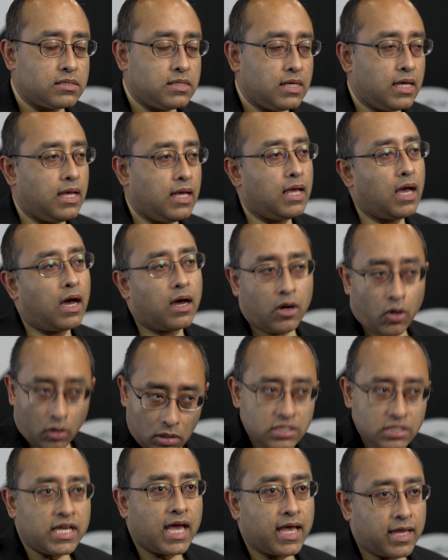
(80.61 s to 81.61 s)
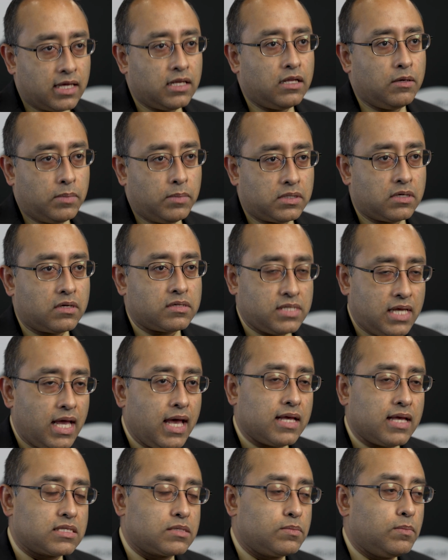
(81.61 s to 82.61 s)
They are all JAK inhibitors,
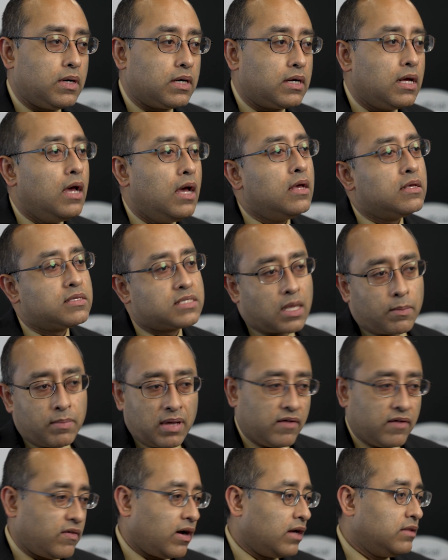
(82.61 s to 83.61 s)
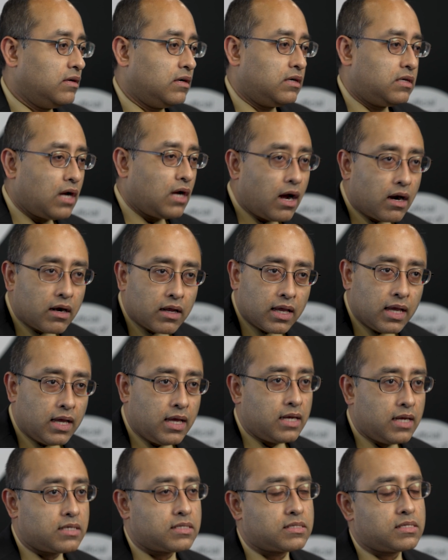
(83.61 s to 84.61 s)
yes, but some have other
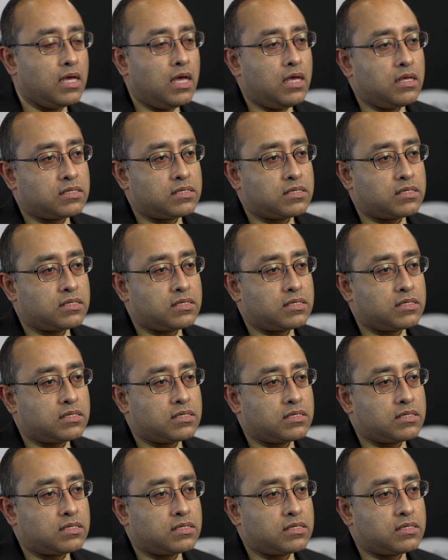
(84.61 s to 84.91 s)
targets,